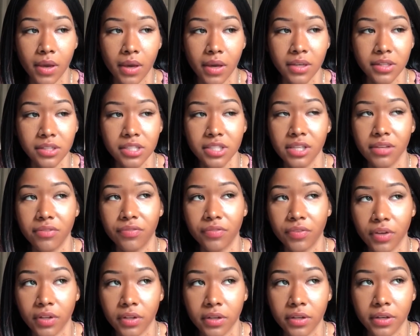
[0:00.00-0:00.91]
it's just a
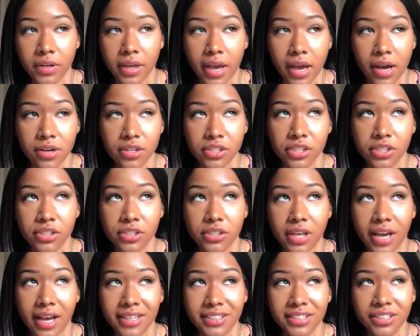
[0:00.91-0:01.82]
feeling now. It's
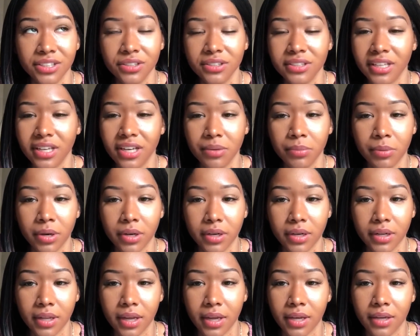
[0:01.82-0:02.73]
just, I still think about
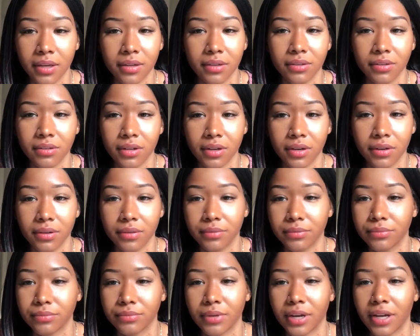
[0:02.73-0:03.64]
it, like, you know,
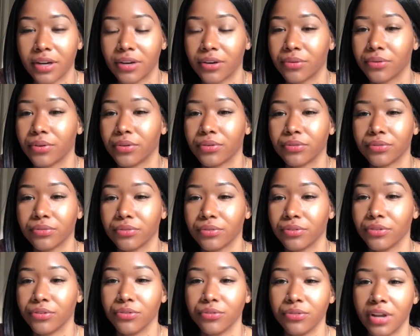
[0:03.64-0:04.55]

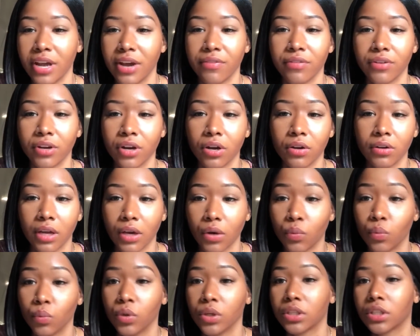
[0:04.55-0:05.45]
you never know like
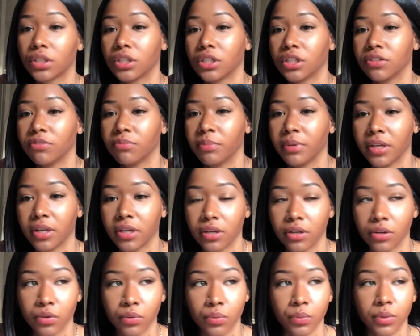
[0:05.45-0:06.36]
what could have
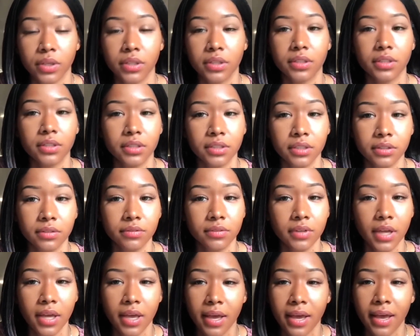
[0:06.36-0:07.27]
been or what could have
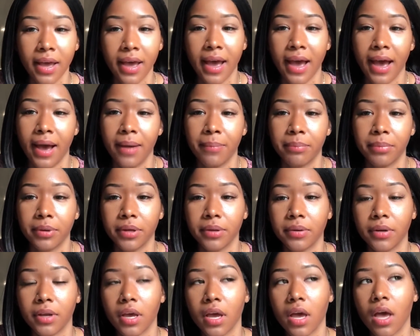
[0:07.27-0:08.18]
happened.
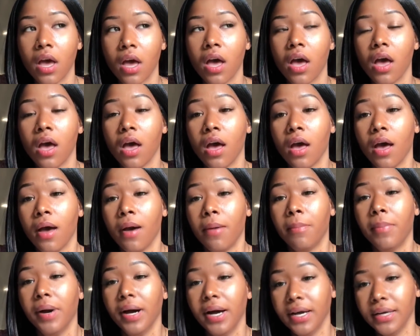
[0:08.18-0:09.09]

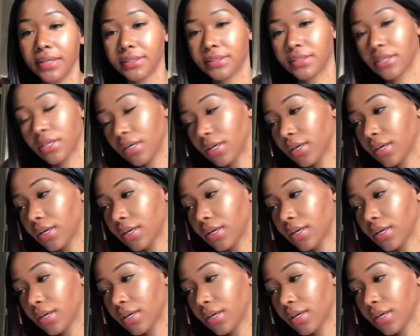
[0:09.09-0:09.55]
But